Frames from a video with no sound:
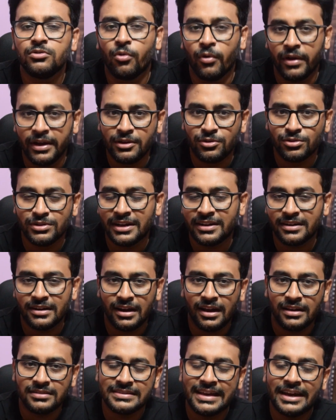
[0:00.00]
going to that
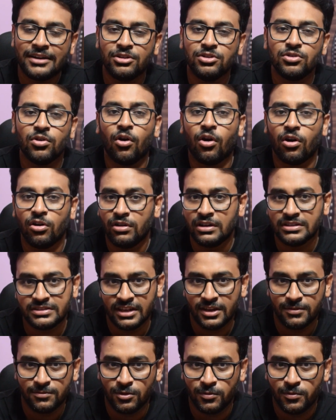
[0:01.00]
class, that is
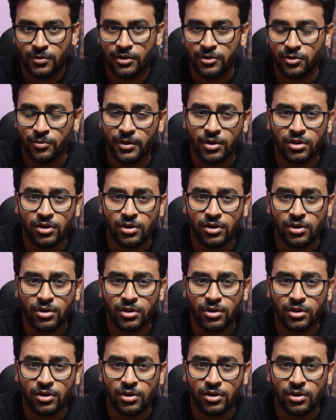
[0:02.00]
always helpful for you.